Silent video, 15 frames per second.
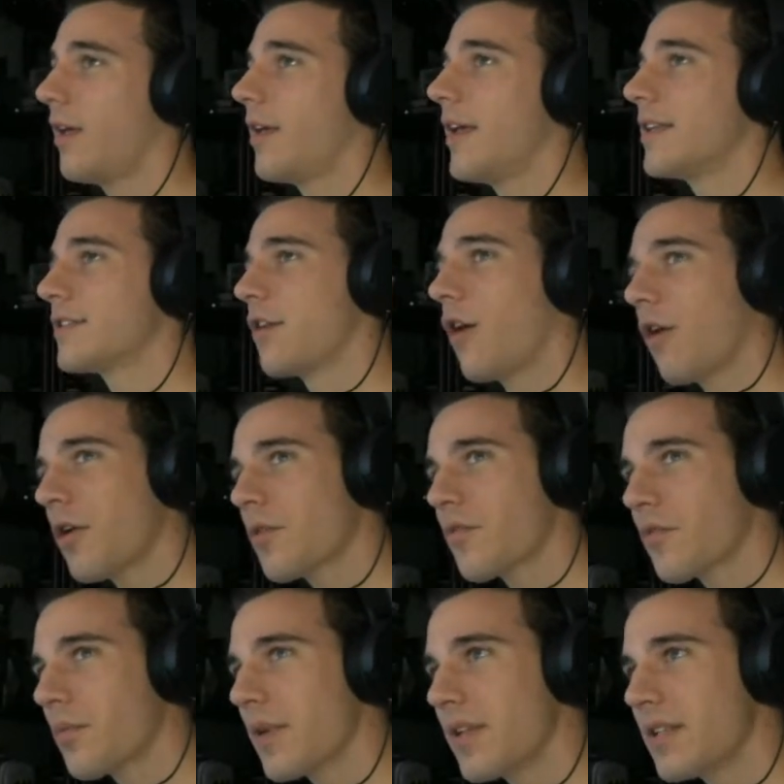it's hard for
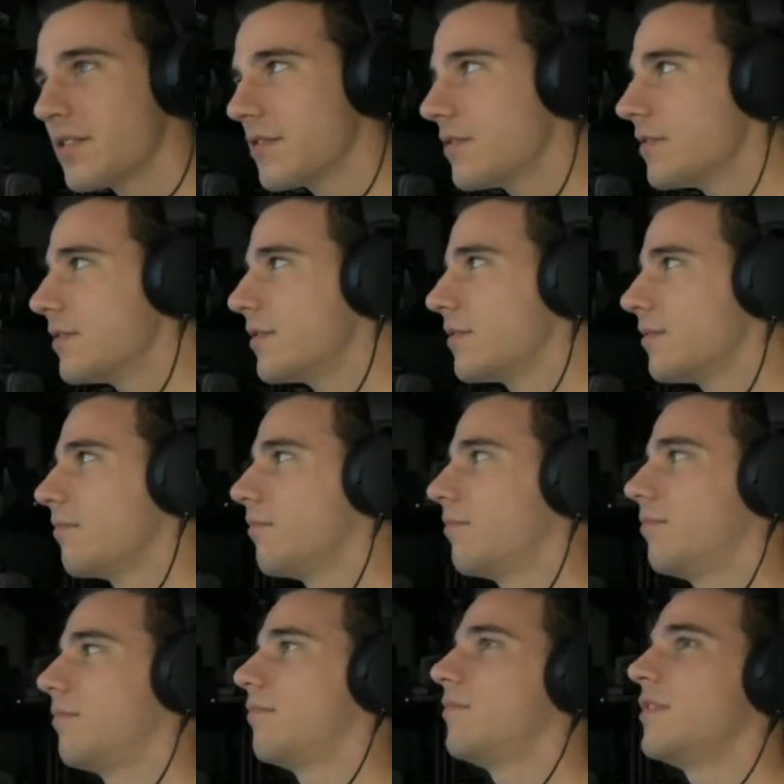me to,
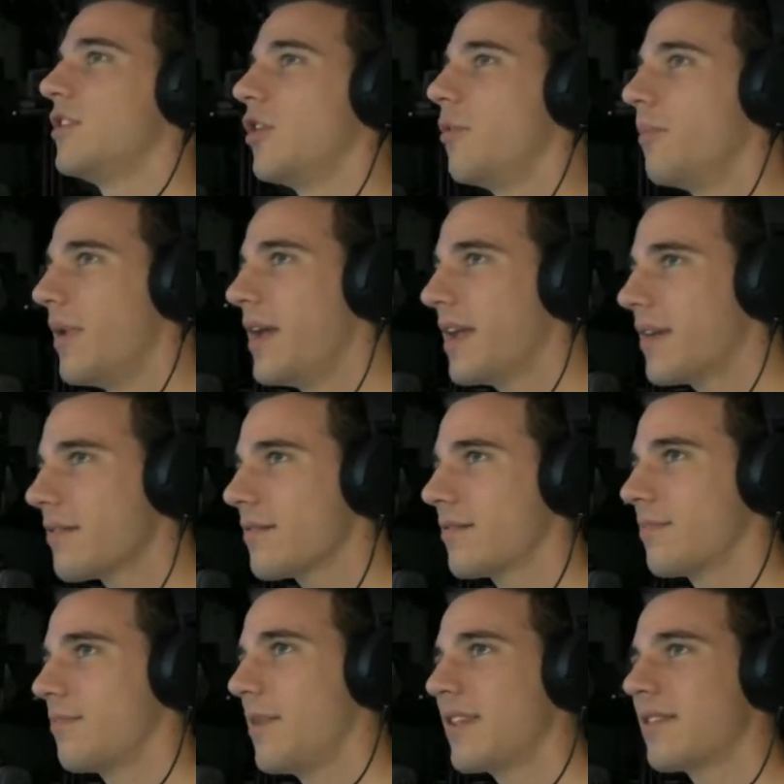you know, make
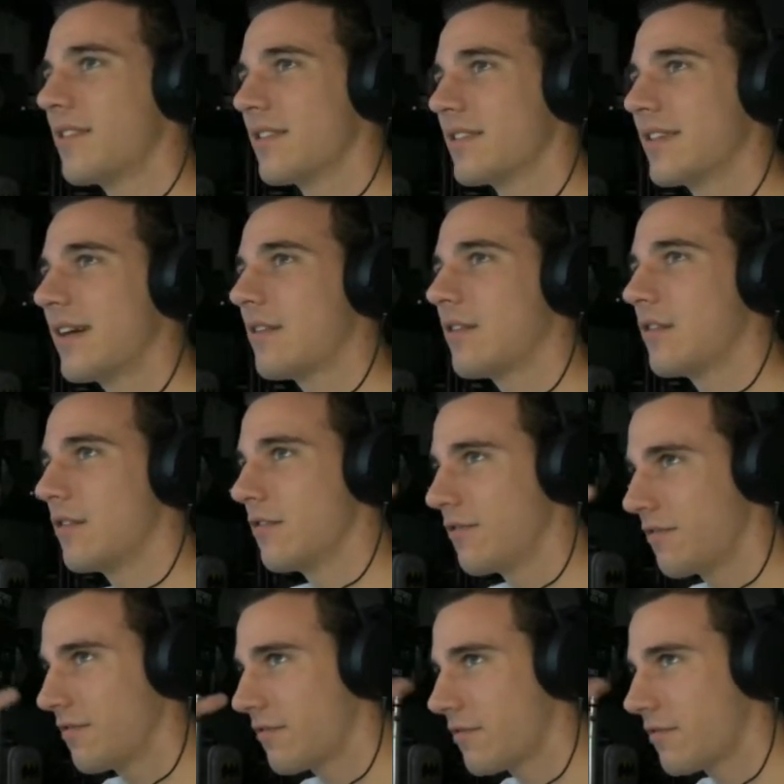the sell of